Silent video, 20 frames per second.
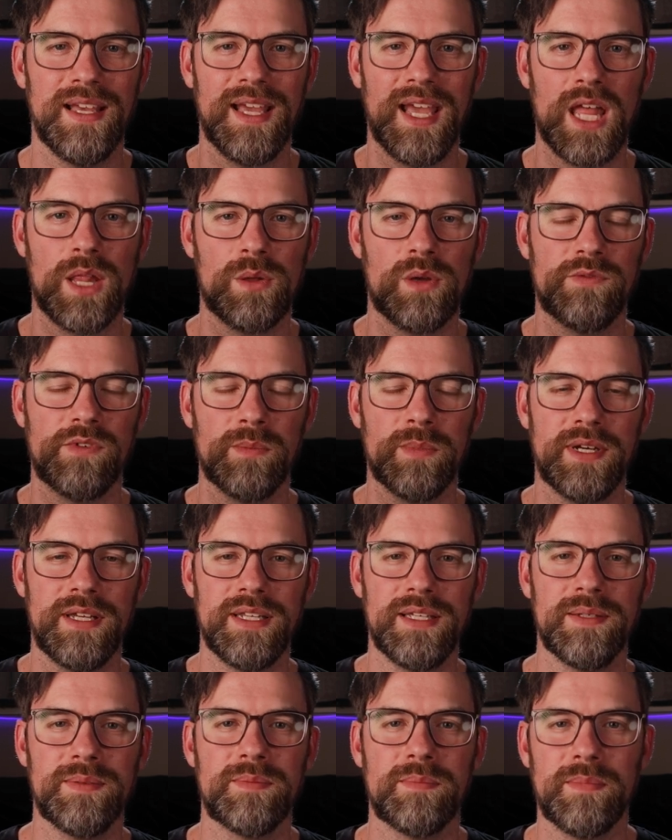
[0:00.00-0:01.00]
Hello
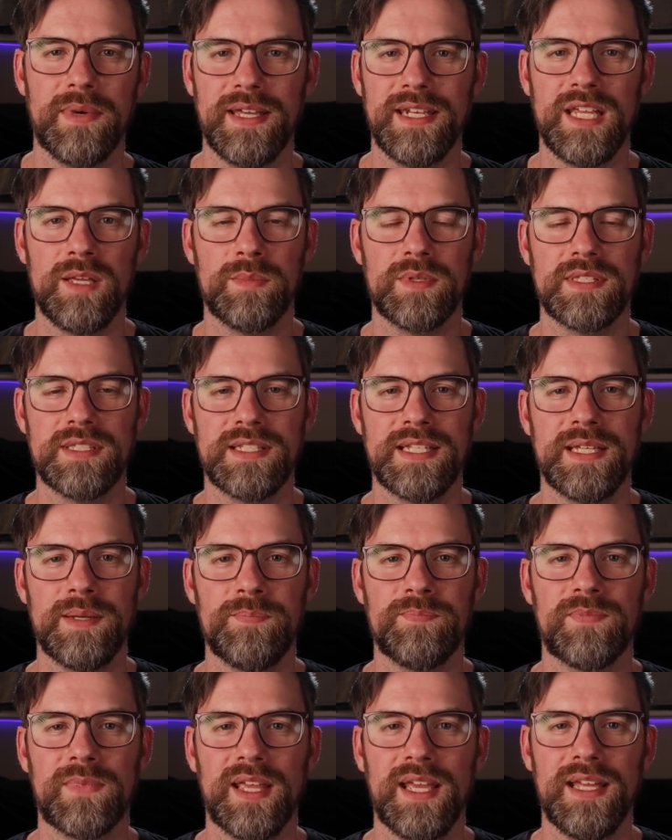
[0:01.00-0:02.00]
everybody, my name is
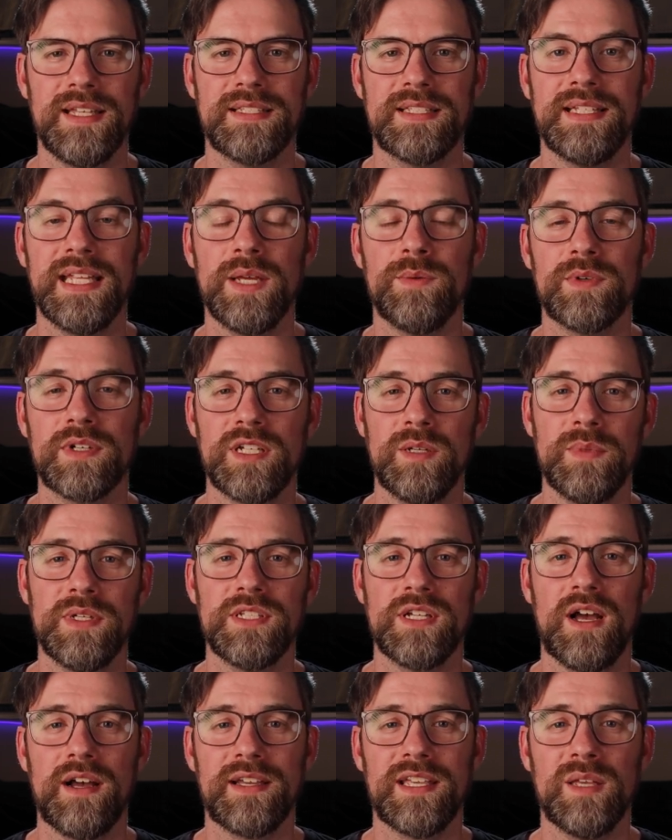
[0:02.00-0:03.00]
Tim, and today we're going to be
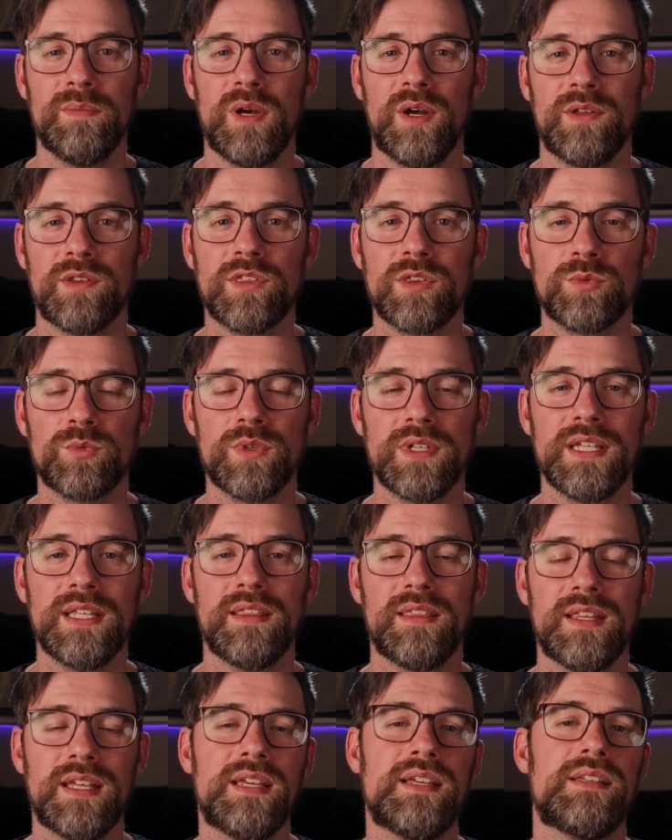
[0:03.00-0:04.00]
talking about 3
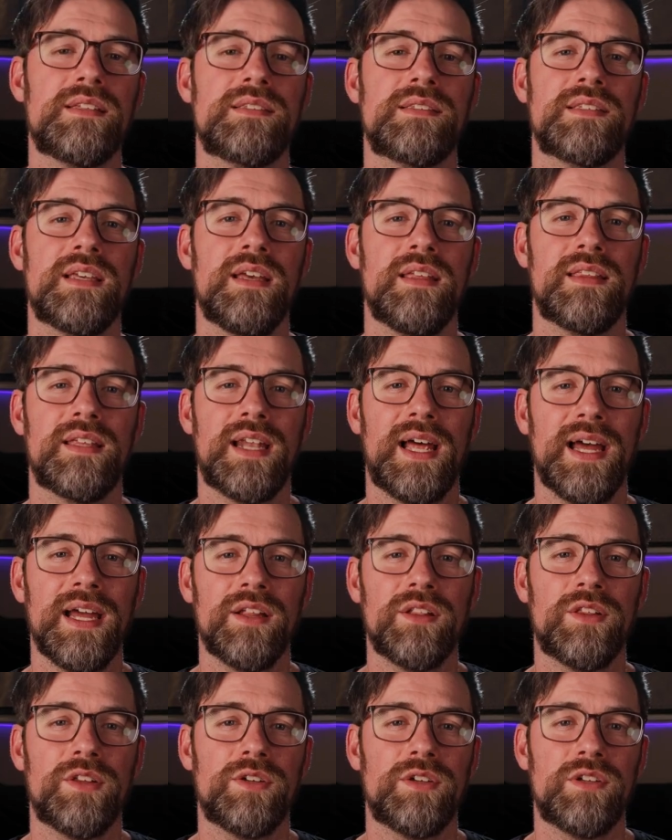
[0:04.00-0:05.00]
things that I
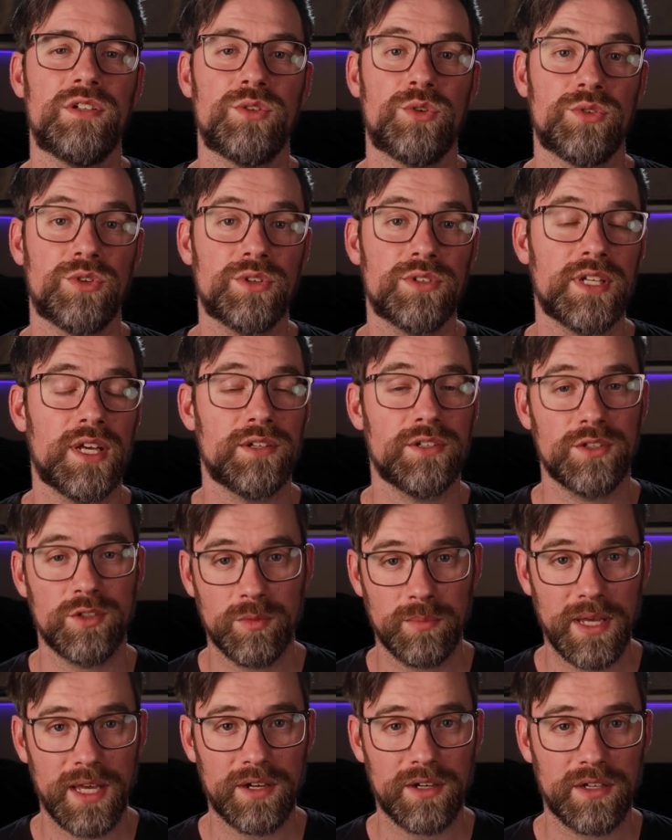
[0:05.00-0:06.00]
learned how to do
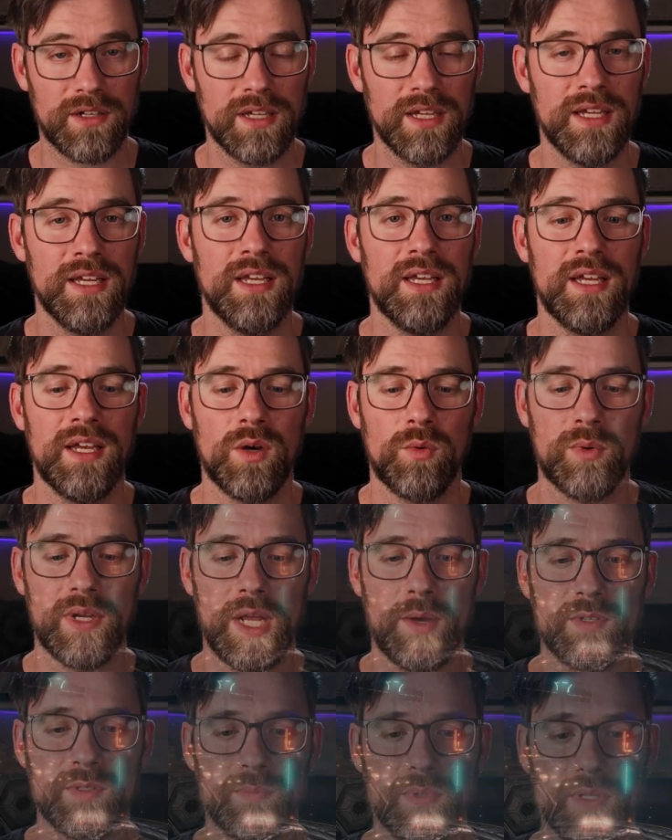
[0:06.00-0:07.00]
better when I was